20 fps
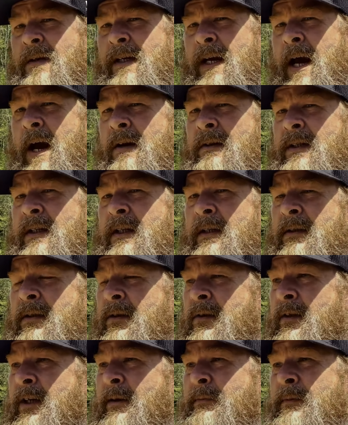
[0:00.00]
a house getting
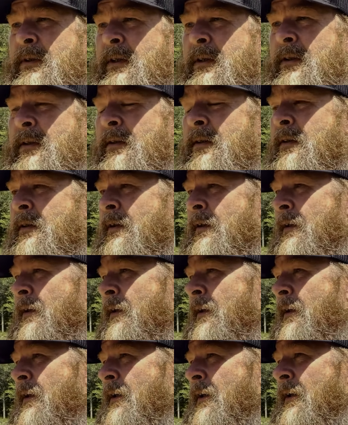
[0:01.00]
dropped here.
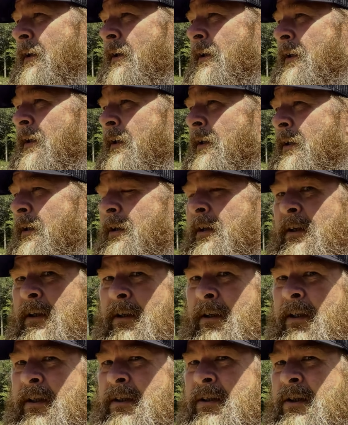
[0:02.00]

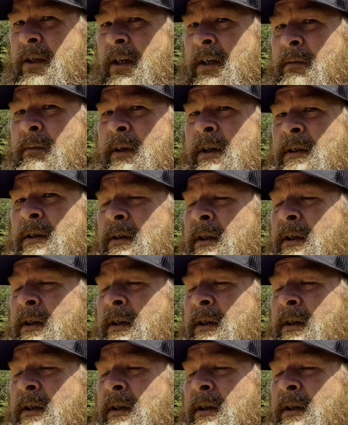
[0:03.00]
Let's check and make sure